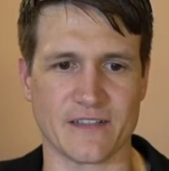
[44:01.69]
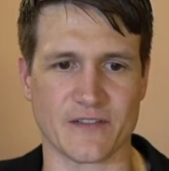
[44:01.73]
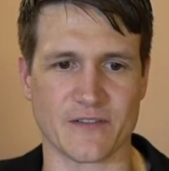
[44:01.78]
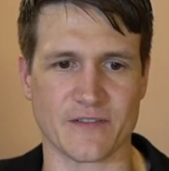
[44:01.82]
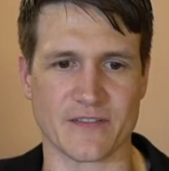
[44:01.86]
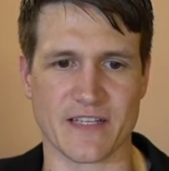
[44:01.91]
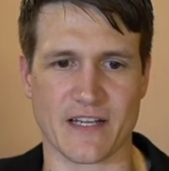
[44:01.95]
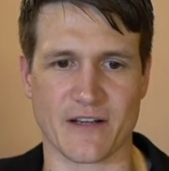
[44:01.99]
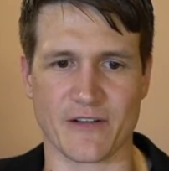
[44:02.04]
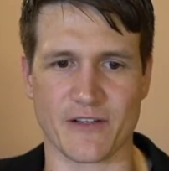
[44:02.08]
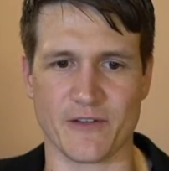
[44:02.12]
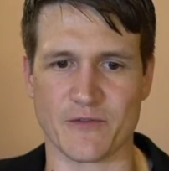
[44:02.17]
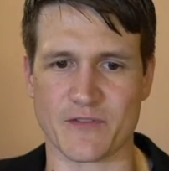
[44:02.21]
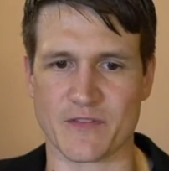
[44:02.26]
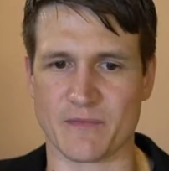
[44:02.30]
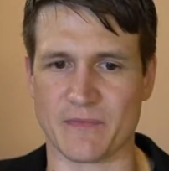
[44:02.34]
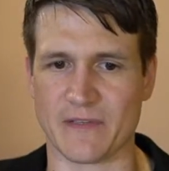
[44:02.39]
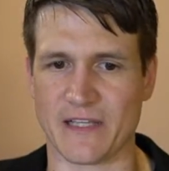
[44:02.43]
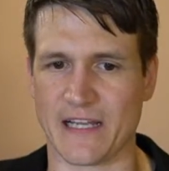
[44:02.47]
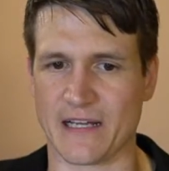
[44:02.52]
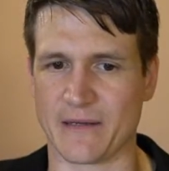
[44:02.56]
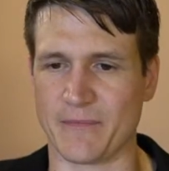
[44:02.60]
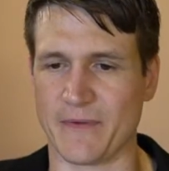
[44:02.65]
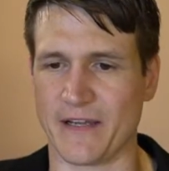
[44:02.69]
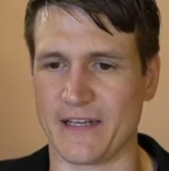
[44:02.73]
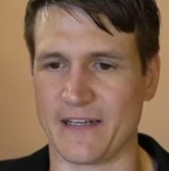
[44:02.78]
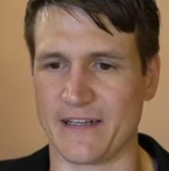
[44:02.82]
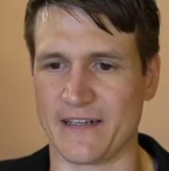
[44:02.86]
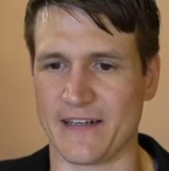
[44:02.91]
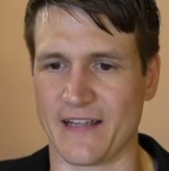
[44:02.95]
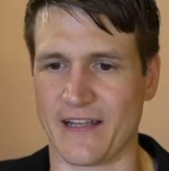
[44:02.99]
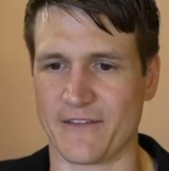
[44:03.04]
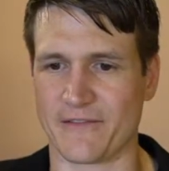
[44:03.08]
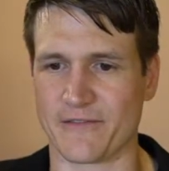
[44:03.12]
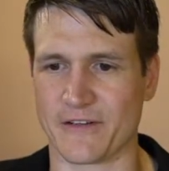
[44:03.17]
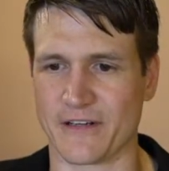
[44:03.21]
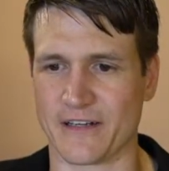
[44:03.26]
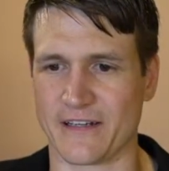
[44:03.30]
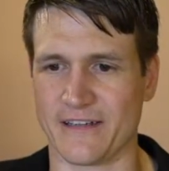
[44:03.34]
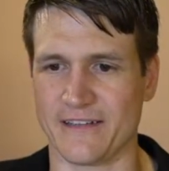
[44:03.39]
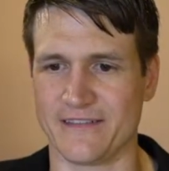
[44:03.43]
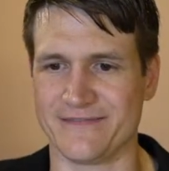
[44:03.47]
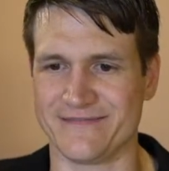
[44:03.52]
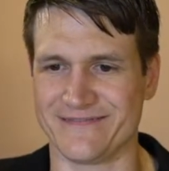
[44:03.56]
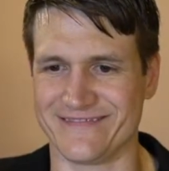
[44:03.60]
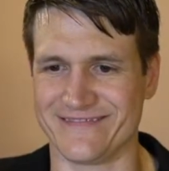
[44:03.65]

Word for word: Turns out he was a black man in Africa.